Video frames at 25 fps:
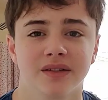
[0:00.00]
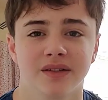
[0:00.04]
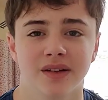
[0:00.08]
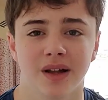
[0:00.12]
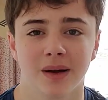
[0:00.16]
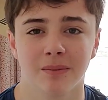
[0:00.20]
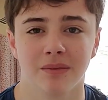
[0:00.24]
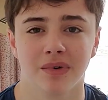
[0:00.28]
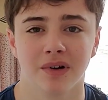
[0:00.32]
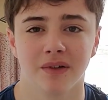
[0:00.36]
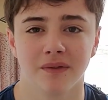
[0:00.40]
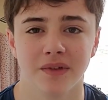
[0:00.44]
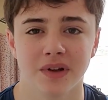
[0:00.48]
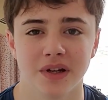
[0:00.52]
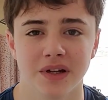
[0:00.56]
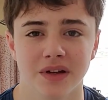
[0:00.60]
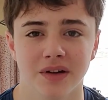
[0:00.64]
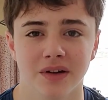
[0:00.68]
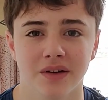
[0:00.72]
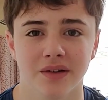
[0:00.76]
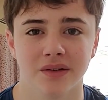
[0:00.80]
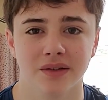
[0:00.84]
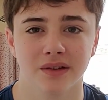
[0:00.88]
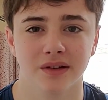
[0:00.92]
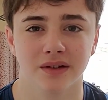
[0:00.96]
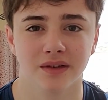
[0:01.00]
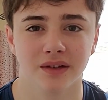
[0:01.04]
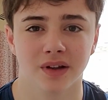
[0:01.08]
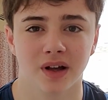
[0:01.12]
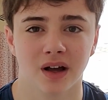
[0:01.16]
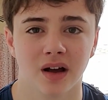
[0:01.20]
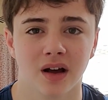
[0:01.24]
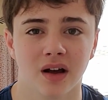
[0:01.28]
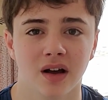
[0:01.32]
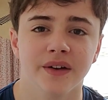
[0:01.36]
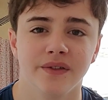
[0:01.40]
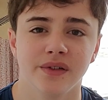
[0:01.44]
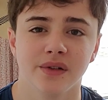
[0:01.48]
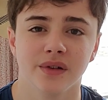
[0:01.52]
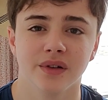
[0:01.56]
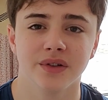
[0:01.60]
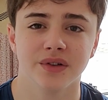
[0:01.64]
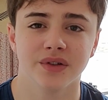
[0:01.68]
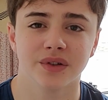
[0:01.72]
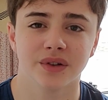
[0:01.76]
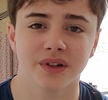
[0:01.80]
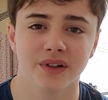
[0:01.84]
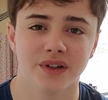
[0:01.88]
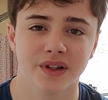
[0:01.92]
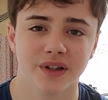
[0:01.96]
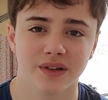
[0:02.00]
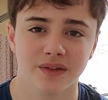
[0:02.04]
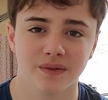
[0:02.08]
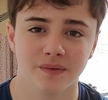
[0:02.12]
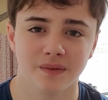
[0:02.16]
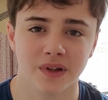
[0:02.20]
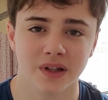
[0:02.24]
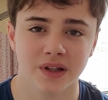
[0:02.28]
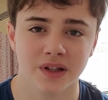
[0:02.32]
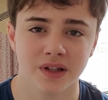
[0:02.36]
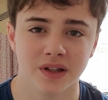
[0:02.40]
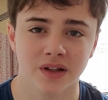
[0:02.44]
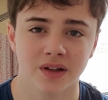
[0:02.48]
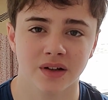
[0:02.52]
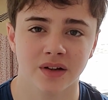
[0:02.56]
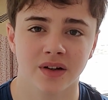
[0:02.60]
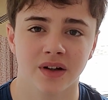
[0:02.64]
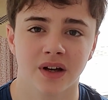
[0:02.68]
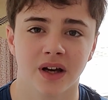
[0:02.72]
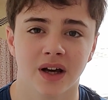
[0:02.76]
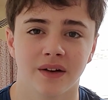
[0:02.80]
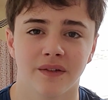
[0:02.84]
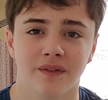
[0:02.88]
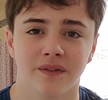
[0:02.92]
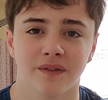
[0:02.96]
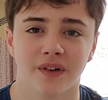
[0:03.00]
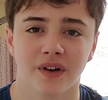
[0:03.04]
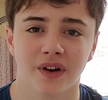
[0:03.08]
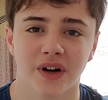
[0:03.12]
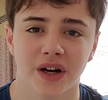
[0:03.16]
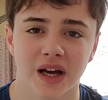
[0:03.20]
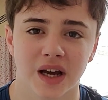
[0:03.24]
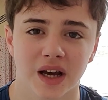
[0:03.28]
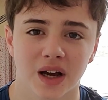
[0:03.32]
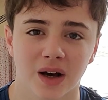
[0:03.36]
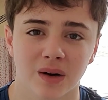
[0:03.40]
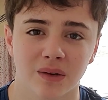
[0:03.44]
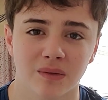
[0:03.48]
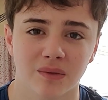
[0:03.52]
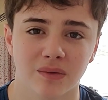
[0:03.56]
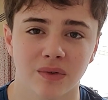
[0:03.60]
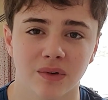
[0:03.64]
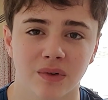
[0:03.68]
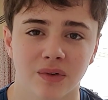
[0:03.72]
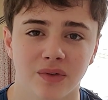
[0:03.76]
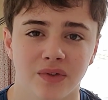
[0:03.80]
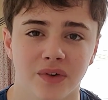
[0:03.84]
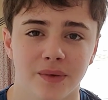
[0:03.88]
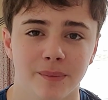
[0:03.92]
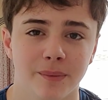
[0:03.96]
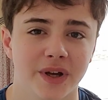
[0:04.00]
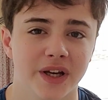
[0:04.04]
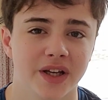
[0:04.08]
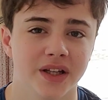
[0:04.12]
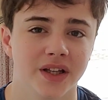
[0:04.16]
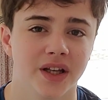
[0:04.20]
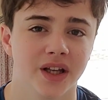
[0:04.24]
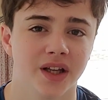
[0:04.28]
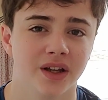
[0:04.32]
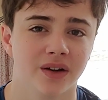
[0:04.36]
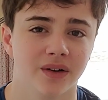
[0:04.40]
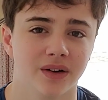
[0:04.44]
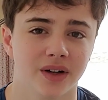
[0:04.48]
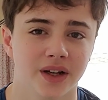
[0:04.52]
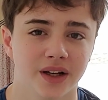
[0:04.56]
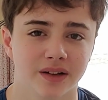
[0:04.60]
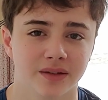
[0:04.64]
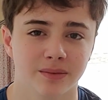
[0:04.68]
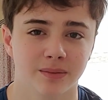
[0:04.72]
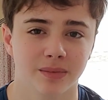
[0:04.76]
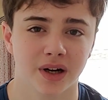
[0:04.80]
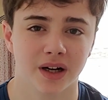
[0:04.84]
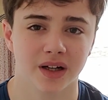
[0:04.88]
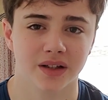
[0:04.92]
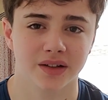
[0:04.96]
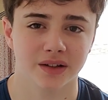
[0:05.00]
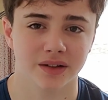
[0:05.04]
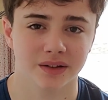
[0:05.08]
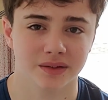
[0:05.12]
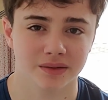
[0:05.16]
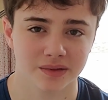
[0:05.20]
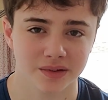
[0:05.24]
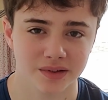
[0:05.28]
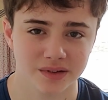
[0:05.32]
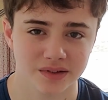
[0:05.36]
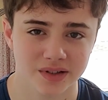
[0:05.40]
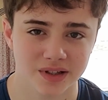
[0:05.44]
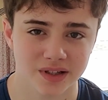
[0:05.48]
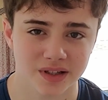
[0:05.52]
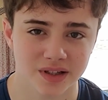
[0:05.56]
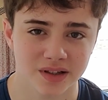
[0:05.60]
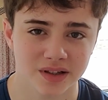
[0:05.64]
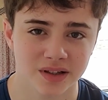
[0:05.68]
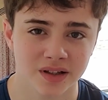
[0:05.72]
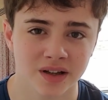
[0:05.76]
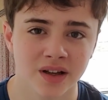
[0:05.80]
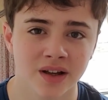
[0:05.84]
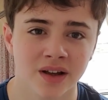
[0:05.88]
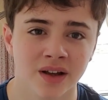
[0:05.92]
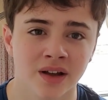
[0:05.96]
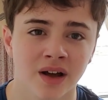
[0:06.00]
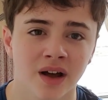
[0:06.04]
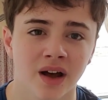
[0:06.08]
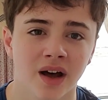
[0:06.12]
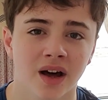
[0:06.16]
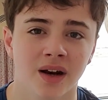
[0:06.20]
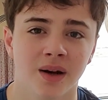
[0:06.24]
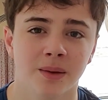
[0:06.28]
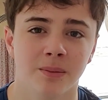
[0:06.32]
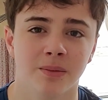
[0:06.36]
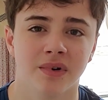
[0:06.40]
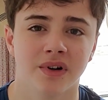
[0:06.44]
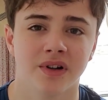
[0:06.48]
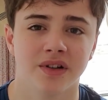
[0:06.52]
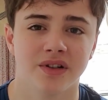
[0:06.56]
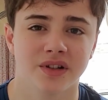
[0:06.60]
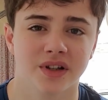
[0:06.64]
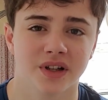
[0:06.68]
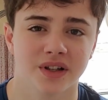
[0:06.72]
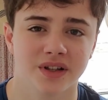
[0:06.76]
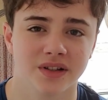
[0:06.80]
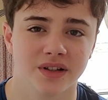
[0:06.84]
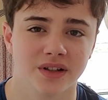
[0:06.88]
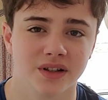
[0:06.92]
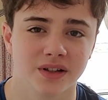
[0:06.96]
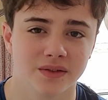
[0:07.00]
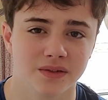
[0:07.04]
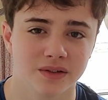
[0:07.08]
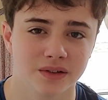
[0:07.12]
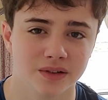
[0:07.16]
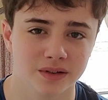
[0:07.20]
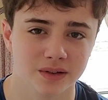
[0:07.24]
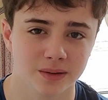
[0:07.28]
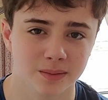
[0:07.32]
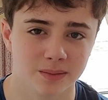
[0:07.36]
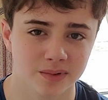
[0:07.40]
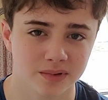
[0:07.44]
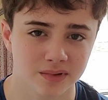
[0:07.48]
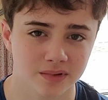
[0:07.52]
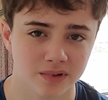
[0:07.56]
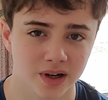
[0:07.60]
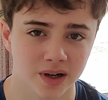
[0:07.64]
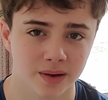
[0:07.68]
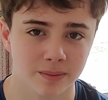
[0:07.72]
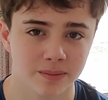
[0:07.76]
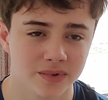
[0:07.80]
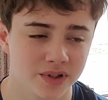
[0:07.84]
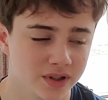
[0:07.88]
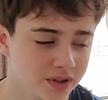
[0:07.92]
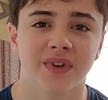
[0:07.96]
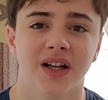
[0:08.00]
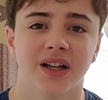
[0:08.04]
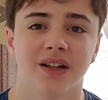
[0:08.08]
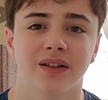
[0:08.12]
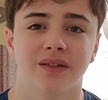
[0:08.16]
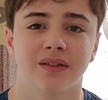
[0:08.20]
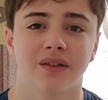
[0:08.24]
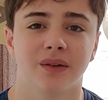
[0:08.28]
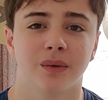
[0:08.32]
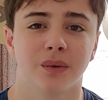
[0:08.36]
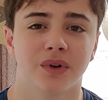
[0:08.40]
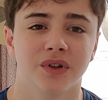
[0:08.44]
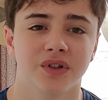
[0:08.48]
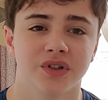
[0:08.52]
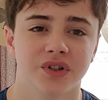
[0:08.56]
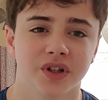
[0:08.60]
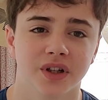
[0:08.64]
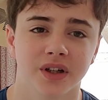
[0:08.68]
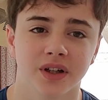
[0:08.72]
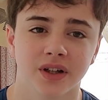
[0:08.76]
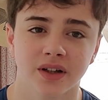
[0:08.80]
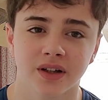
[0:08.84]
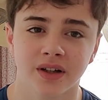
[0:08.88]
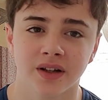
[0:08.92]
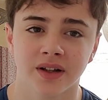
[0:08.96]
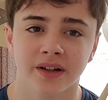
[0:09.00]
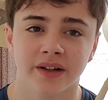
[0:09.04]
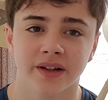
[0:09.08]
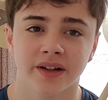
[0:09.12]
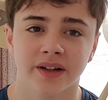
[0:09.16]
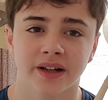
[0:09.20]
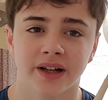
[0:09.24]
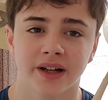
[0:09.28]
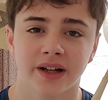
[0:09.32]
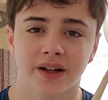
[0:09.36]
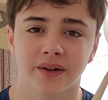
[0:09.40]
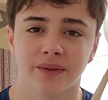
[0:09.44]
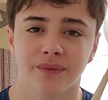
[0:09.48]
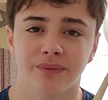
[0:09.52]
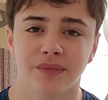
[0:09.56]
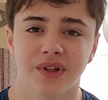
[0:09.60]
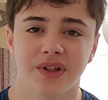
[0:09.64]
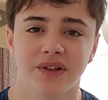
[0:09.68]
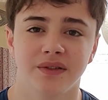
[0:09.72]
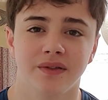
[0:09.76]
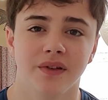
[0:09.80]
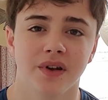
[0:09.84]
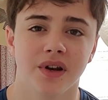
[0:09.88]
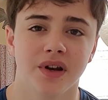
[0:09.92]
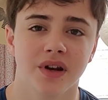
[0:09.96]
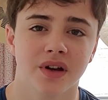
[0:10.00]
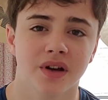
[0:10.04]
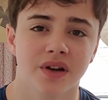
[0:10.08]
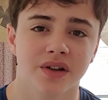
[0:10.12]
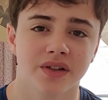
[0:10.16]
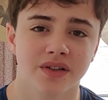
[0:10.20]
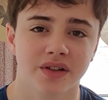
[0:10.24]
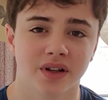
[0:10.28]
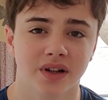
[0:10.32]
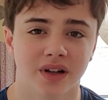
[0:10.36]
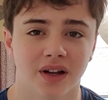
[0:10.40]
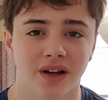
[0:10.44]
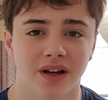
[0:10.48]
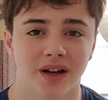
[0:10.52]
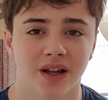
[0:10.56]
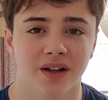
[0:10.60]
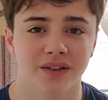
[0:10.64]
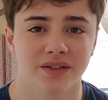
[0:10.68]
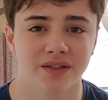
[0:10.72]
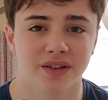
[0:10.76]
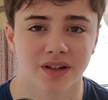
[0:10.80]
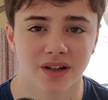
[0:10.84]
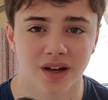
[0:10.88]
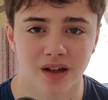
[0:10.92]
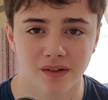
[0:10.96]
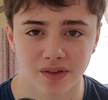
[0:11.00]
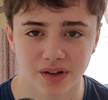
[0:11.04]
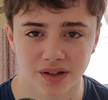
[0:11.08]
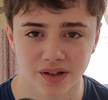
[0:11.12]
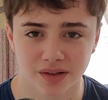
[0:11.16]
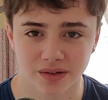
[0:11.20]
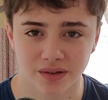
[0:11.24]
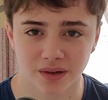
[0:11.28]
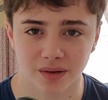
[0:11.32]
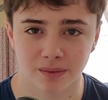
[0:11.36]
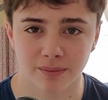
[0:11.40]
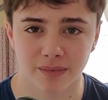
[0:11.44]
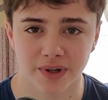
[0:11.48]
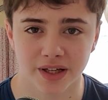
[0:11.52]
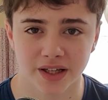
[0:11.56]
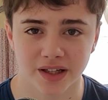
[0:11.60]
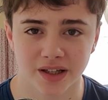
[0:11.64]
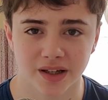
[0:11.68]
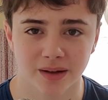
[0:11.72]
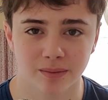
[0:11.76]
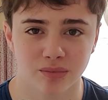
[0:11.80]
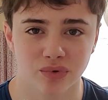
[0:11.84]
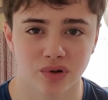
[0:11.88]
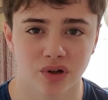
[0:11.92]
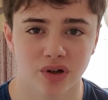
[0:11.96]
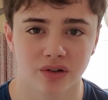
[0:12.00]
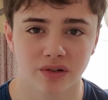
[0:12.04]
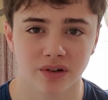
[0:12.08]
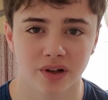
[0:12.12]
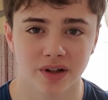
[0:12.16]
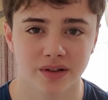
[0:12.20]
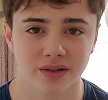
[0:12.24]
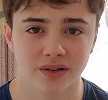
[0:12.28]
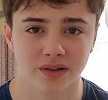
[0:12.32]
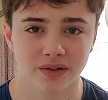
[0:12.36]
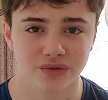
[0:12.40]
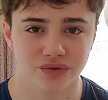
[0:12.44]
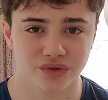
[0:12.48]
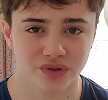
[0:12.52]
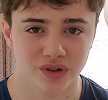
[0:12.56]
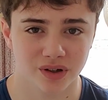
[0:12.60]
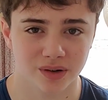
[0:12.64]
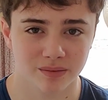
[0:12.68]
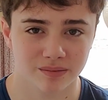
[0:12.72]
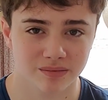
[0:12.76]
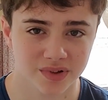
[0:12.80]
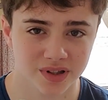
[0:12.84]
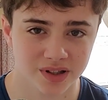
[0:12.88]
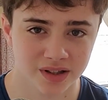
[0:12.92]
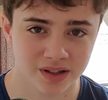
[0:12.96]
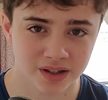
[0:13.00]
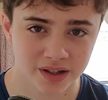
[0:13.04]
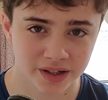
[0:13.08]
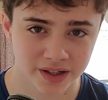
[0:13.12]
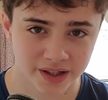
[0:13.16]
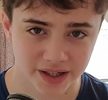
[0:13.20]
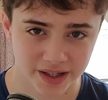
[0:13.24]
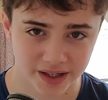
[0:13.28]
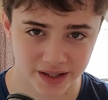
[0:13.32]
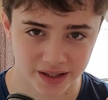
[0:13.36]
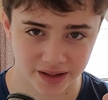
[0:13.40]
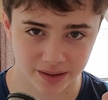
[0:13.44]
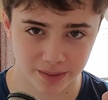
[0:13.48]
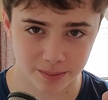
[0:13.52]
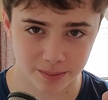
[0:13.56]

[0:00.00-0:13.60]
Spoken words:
separate videos on that. If you enjoyed this video and found it helpful for making your next practice routine, I'd appreciate it if you subscribed. Thanks for watching. Click on this video to learn how to never stop making progress on drums, and